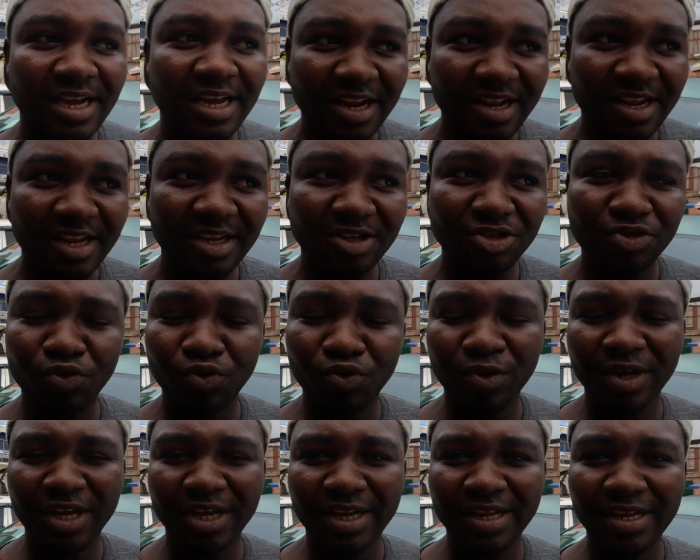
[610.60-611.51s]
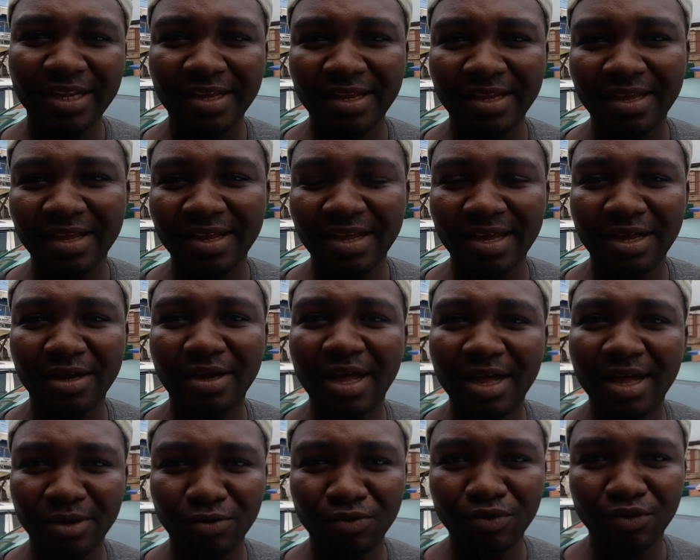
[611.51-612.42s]
Ghanaians cooking
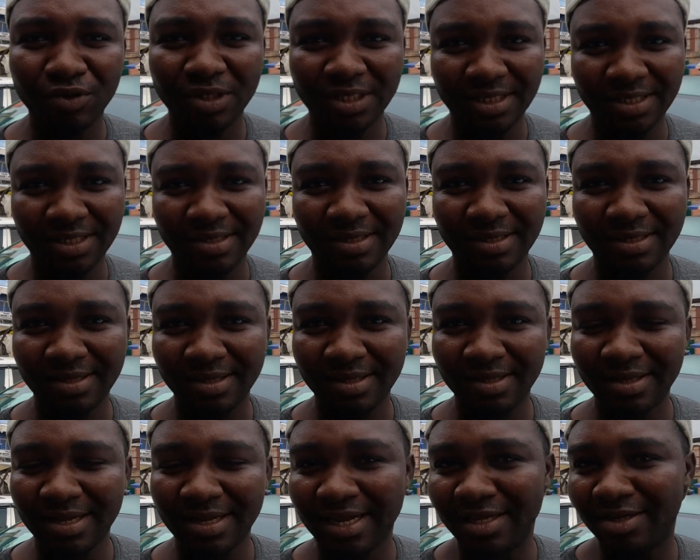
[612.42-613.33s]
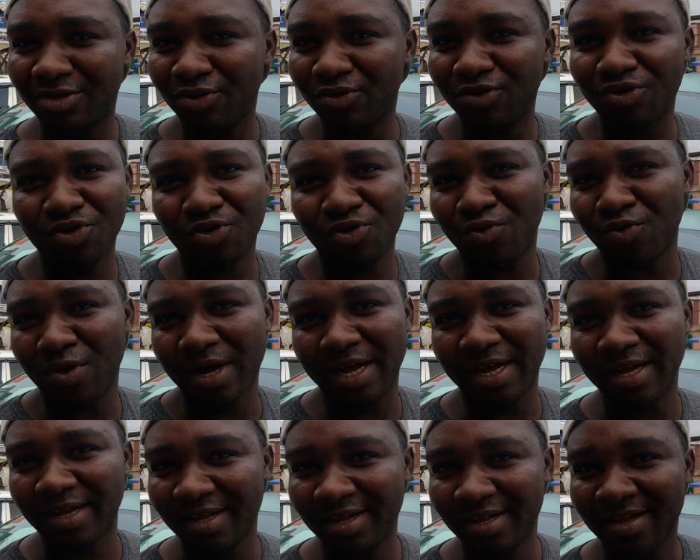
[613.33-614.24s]
egusi. I don't know
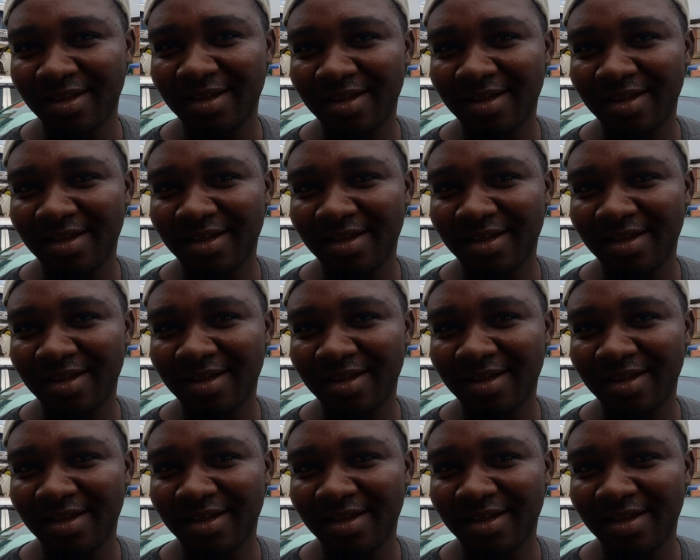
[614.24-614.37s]
why.